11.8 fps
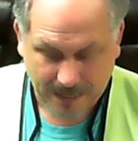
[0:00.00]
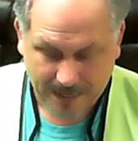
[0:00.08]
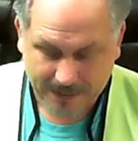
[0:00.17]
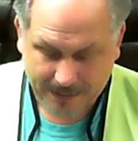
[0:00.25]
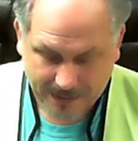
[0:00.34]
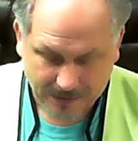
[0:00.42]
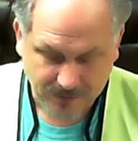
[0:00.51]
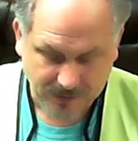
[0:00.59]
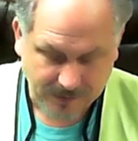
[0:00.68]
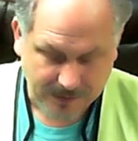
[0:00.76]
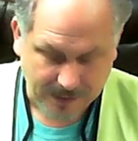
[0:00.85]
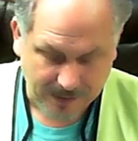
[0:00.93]

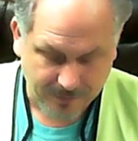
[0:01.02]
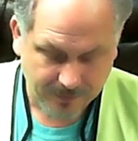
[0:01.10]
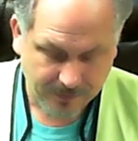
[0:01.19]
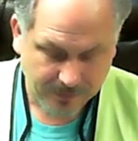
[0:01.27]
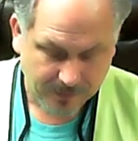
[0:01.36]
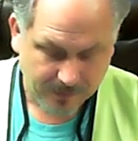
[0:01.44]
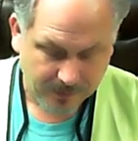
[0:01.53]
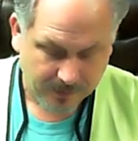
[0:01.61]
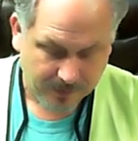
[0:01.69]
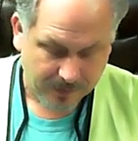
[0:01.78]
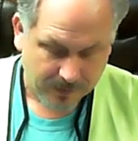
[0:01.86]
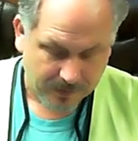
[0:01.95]
agonizing death
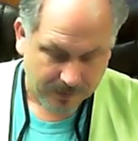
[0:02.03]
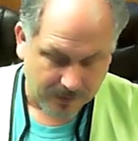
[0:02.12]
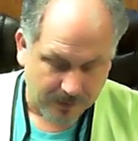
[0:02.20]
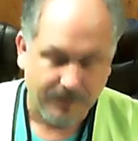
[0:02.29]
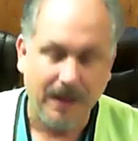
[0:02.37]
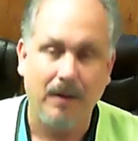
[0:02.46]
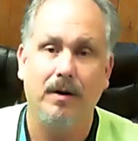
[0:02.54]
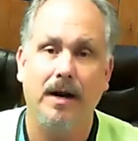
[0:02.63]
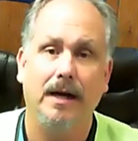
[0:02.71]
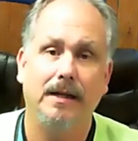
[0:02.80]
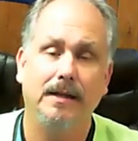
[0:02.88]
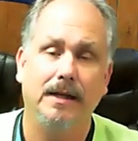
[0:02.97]
if that
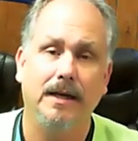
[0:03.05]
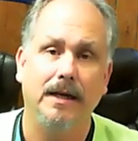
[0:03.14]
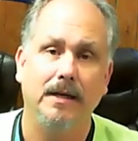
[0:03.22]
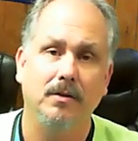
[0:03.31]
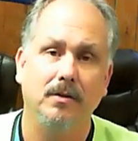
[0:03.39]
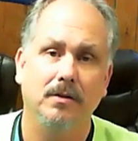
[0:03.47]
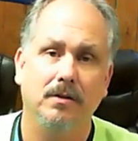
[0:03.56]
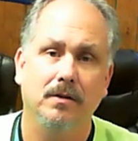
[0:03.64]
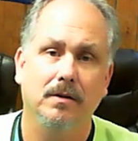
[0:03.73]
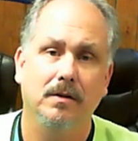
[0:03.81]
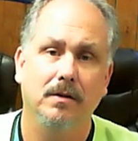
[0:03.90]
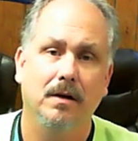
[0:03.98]
were not the case.